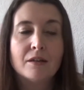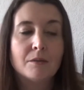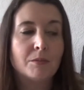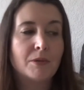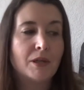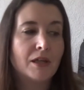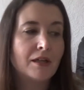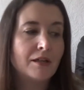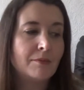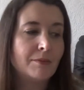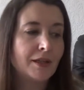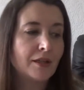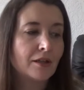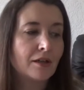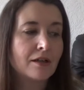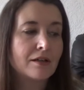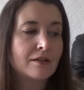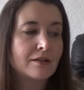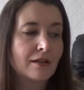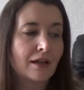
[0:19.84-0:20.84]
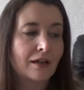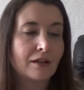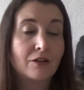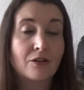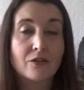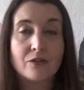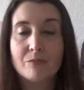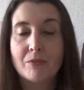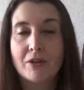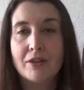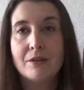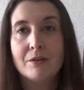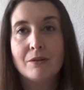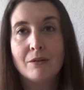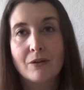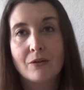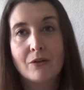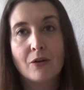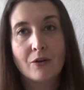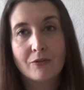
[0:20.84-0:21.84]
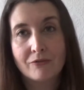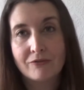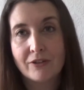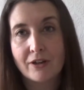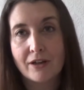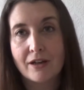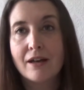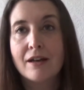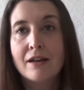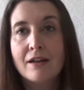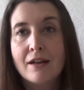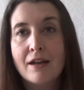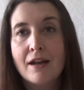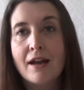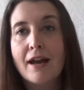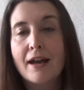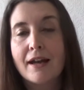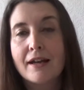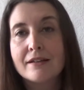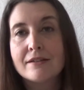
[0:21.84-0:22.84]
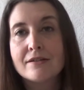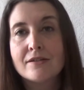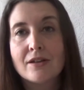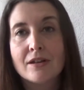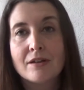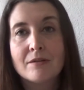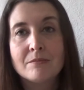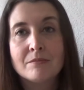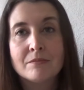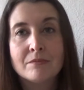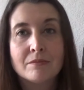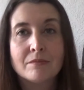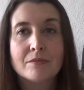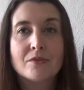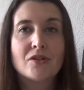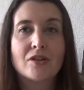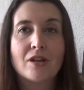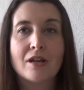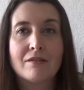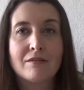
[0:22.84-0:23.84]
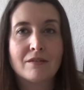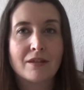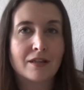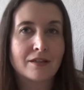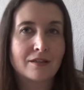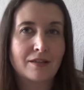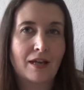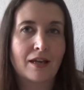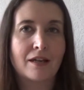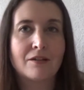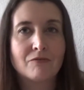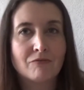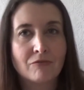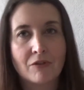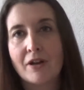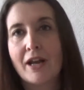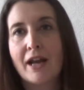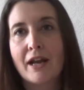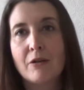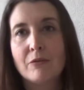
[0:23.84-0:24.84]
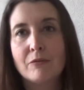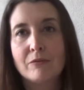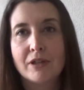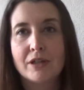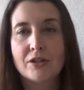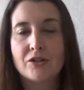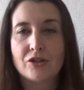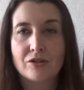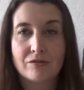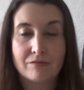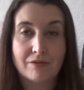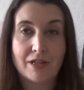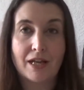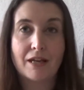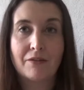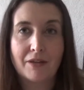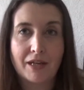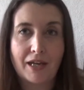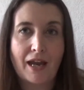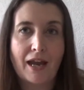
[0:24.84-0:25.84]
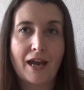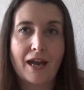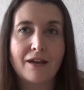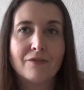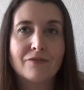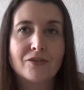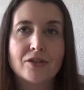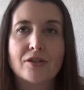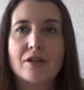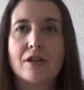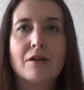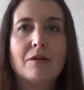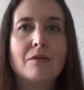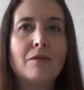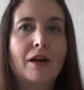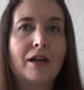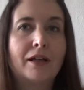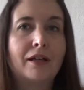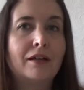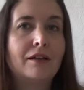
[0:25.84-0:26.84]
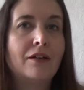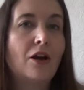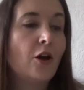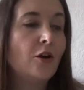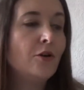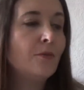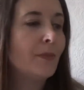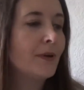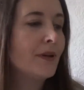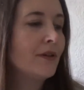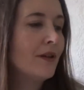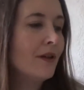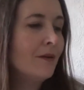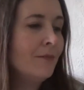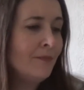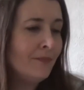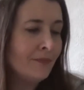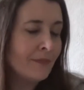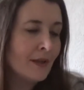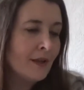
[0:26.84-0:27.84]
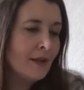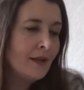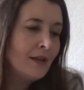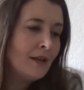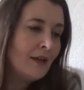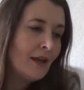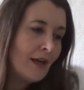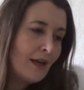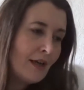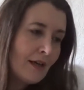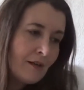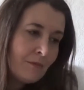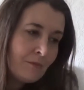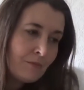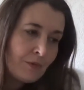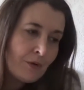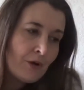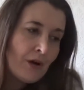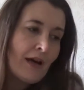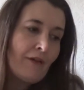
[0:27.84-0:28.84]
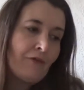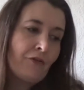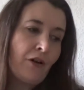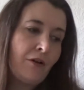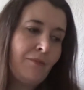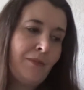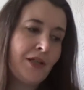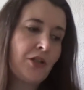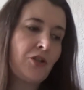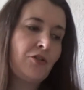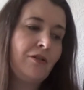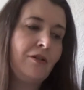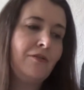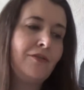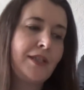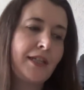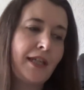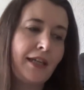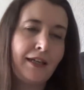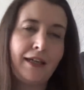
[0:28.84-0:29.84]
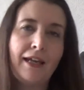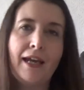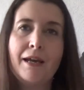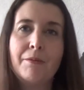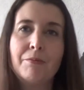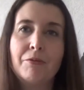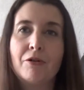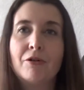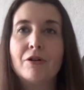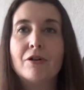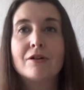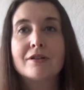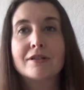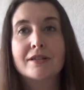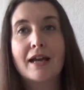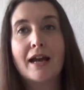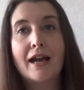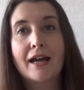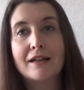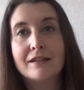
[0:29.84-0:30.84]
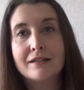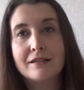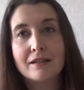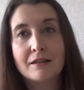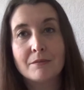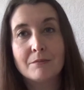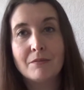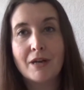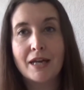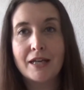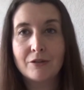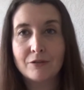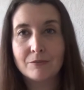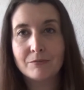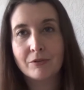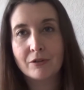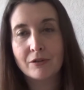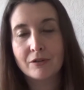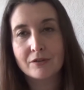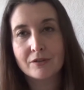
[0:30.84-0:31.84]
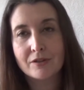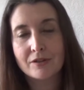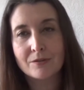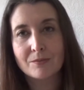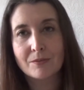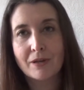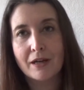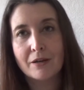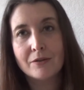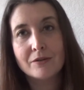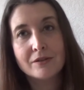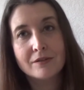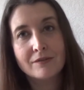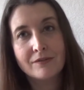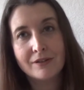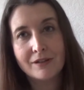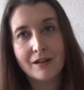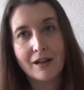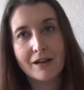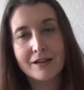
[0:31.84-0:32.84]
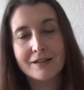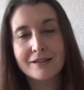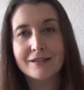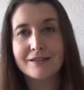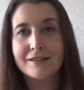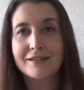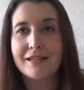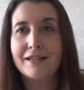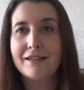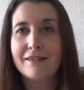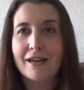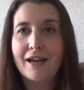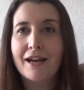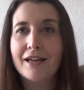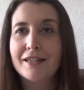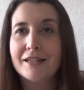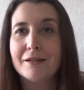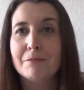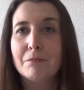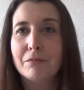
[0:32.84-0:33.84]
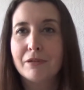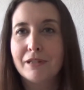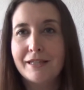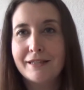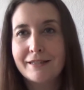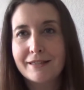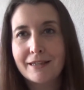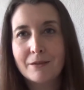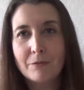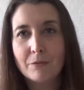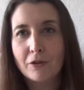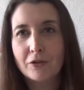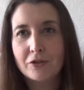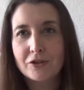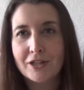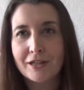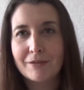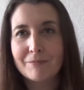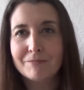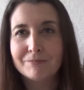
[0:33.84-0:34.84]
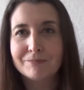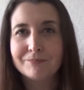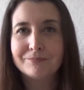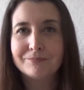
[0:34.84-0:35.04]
purely because I got them when they were on offer and certain things hadn't run out, which now they have, so I can open them. But I've got a mixture of skincare products and makeup products as well, so if you'd like to see that then please keep watching.